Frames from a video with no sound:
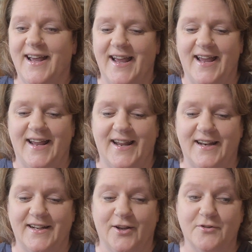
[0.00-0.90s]

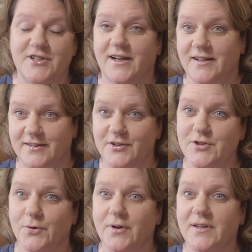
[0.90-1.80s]
And go check out their
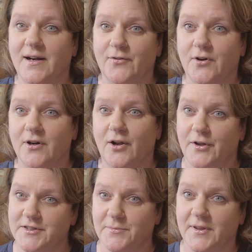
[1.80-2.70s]
store that I've heard
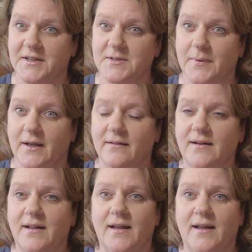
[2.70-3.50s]
awesome things about.